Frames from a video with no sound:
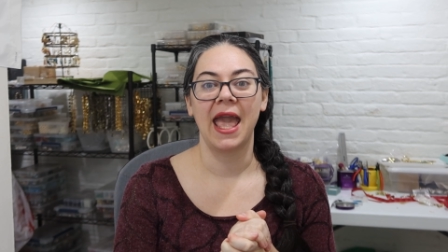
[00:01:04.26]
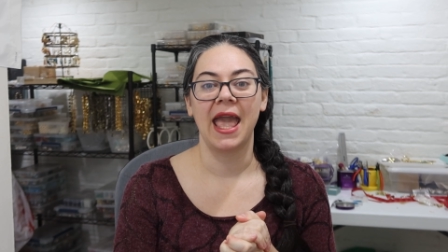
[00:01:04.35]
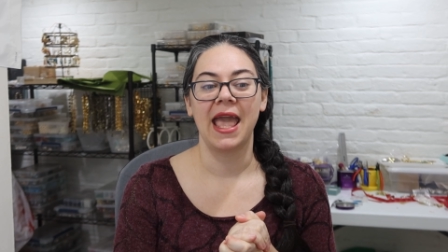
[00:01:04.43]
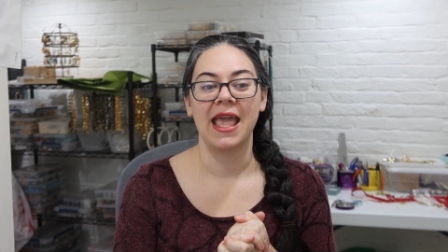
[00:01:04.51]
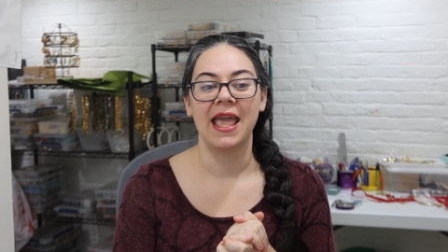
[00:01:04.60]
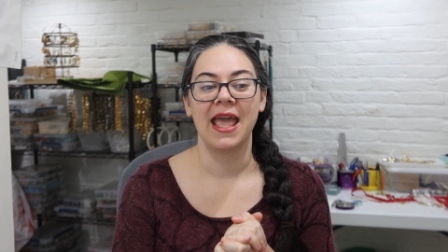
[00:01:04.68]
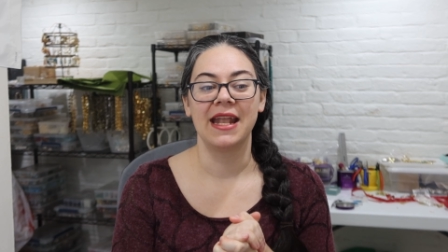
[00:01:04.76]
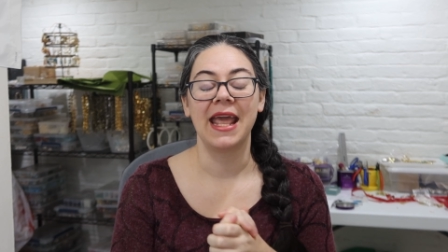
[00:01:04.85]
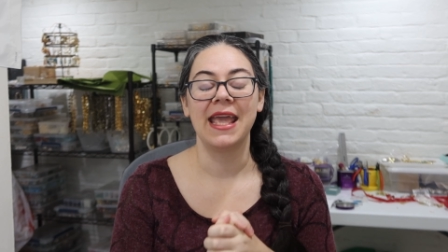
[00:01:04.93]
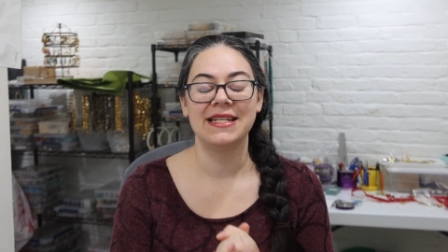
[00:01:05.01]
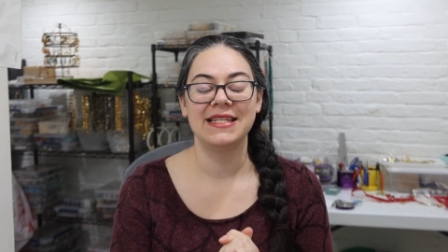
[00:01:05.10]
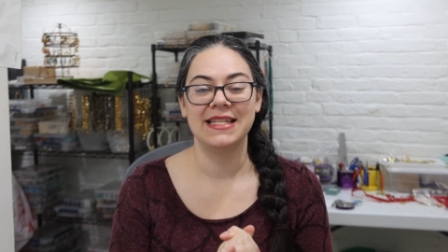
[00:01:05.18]
an
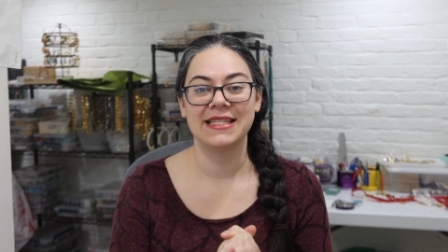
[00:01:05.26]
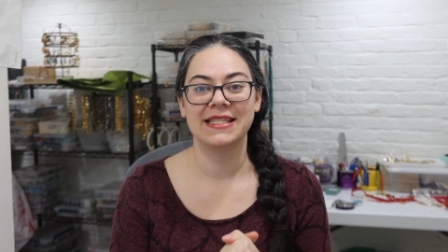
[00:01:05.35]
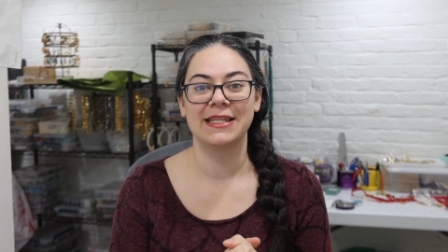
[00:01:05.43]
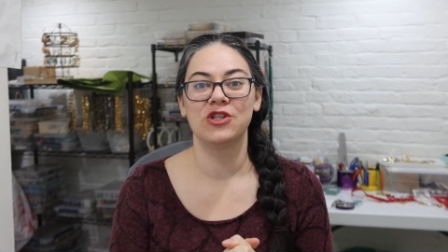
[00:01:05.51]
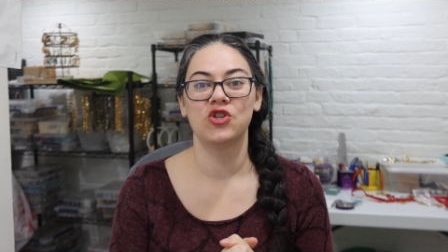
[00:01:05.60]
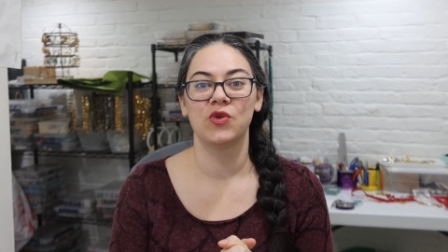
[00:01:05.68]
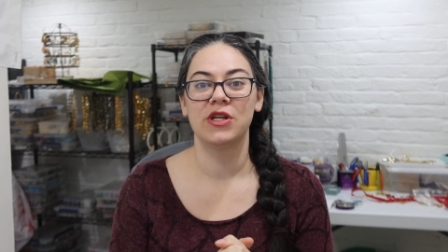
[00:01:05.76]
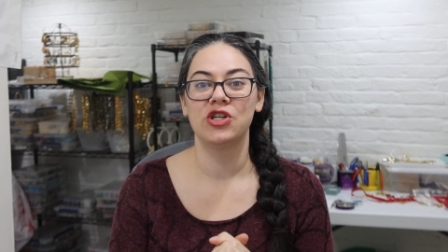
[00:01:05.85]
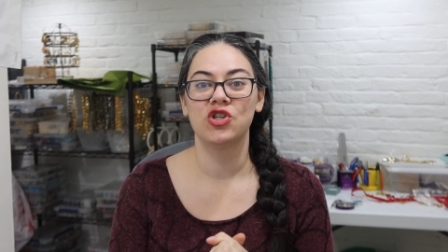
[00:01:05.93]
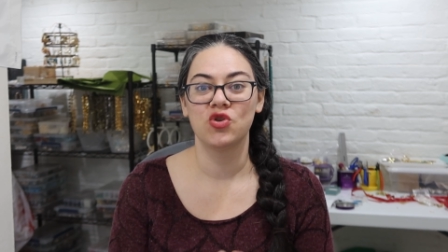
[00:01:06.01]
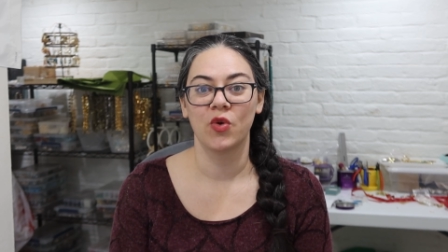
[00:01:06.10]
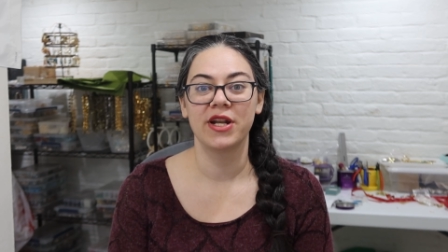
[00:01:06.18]
18th century
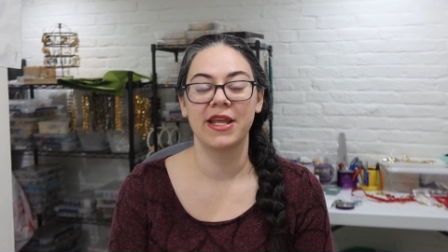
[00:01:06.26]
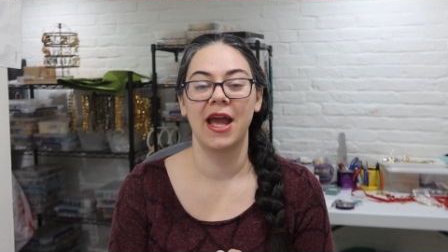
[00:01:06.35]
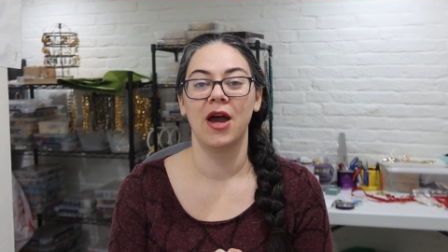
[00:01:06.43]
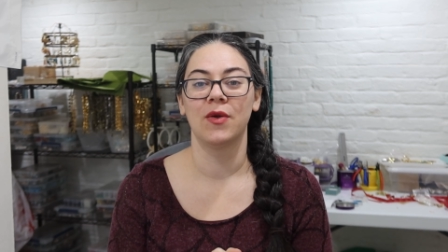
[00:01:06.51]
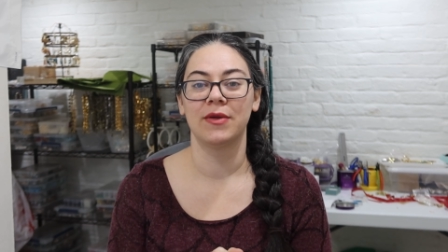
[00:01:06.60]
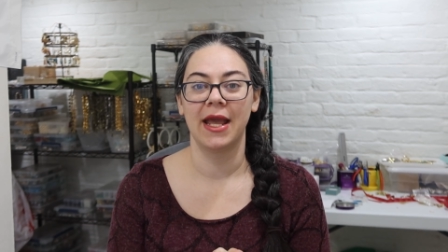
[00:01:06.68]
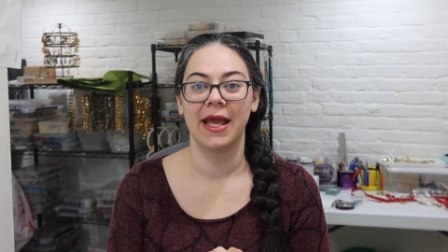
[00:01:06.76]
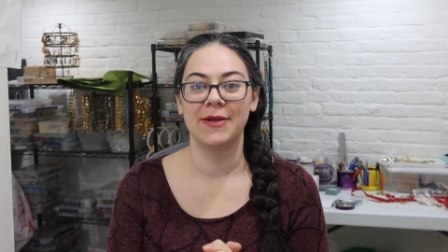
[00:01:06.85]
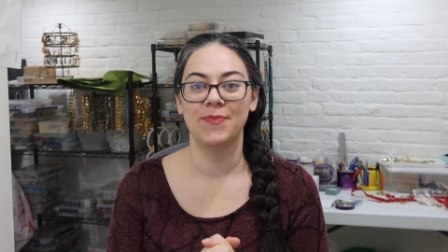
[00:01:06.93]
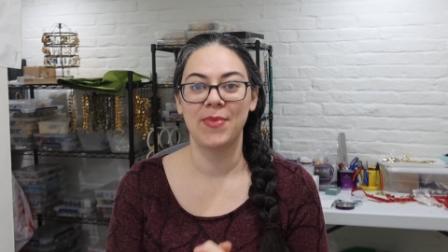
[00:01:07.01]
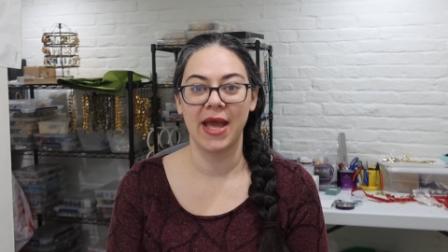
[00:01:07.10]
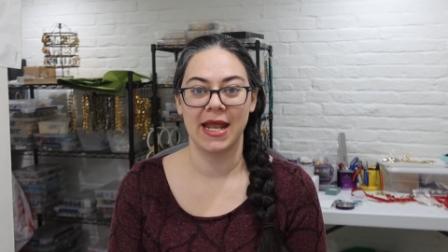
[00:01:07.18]
short gown
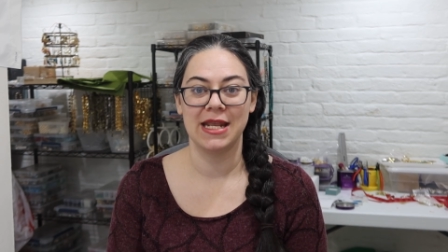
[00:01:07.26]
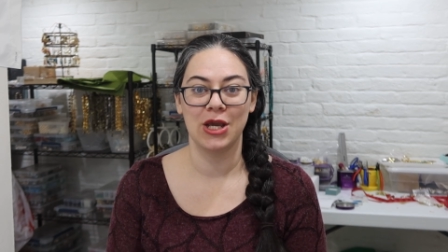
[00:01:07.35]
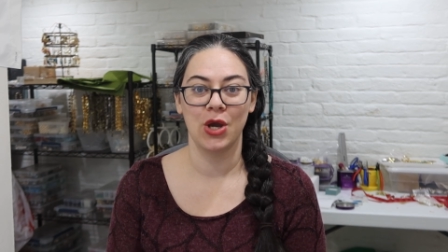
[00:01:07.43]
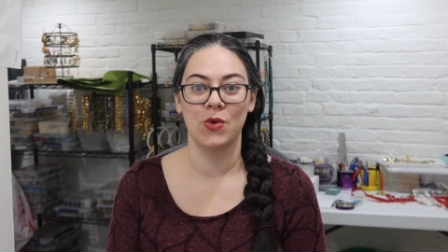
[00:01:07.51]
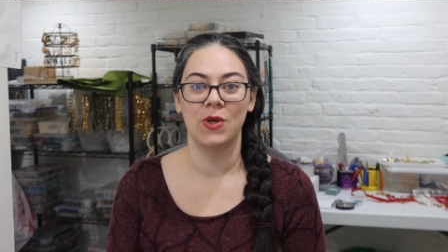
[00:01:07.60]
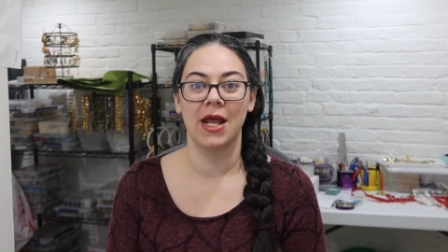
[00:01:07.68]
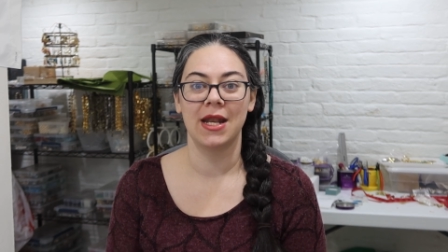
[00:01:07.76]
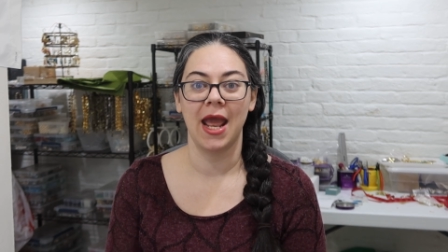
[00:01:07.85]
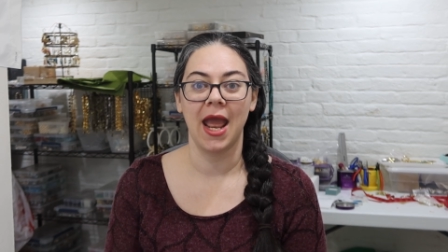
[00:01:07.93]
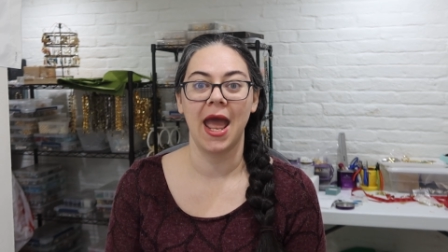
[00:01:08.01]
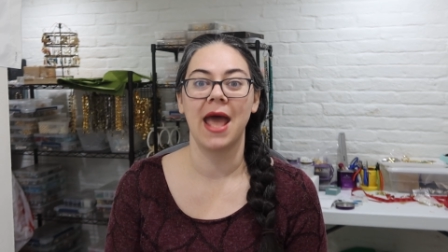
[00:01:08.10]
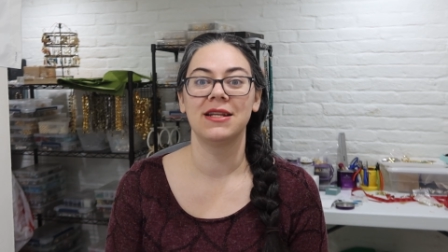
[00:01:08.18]
and petticoat and
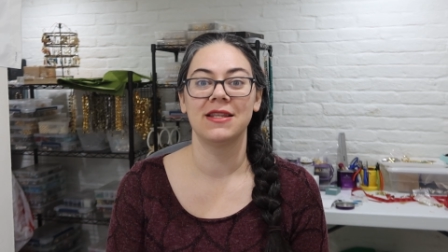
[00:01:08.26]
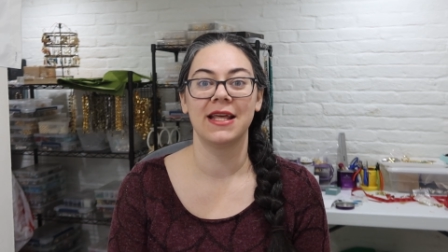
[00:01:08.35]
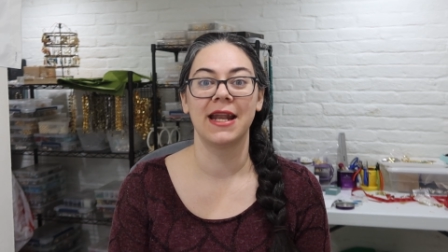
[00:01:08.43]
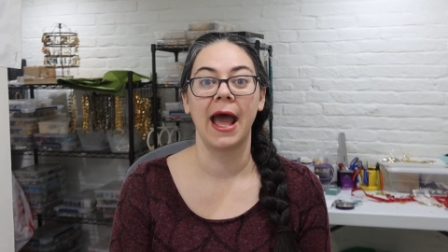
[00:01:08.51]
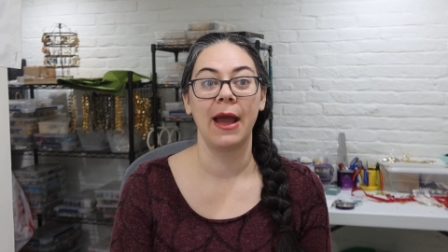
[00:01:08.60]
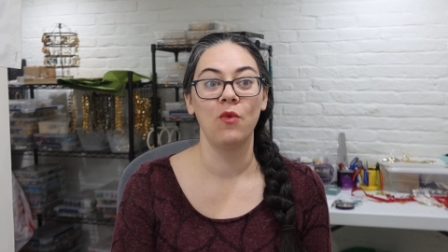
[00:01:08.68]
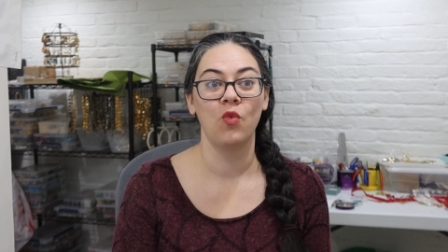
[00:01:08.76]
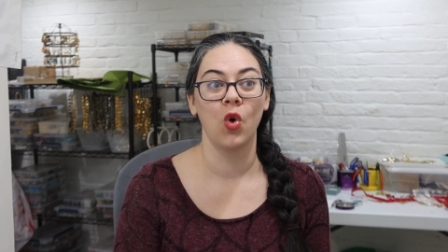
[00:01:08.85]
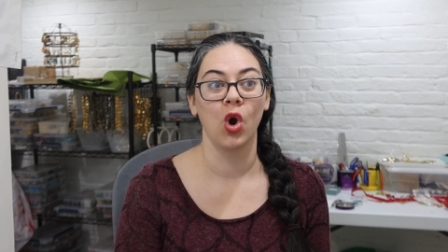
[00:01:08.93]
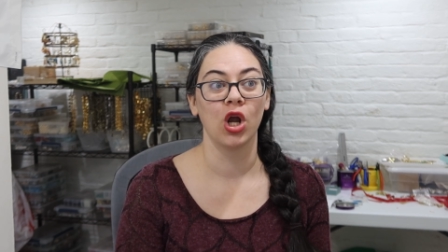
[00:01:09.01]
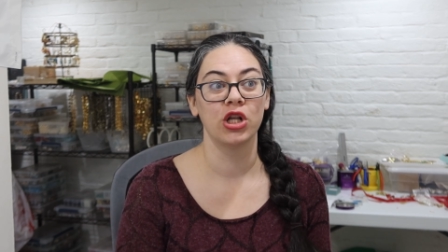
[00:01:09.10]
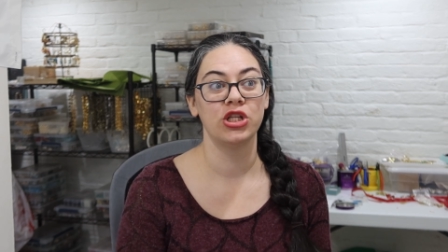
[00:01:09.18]
hat that I
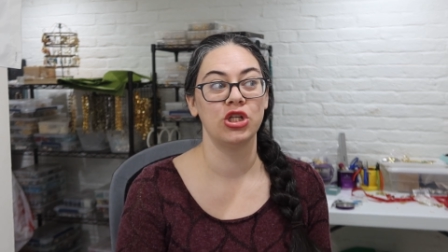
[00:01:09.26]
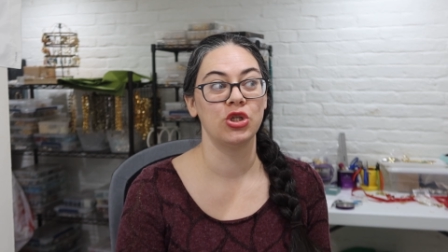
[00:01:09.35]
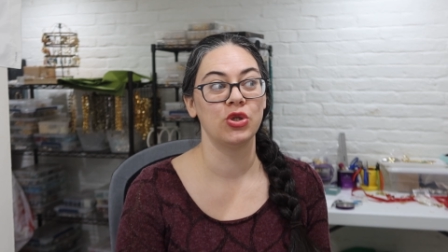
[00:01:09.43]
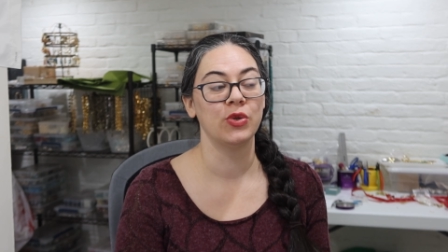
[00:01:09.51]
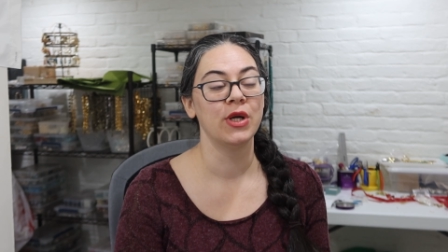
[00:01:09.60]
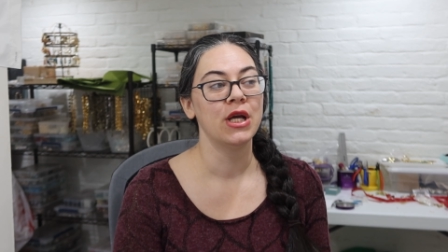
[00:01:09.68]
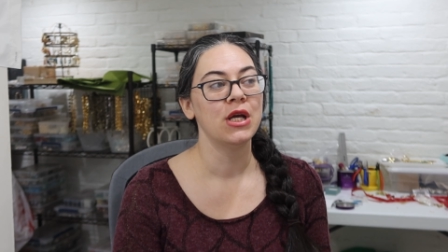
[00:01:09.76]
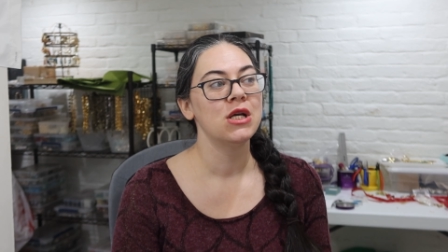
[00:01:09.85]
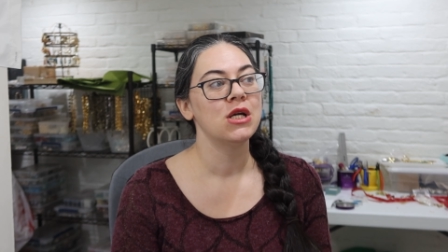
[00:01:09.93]
wore to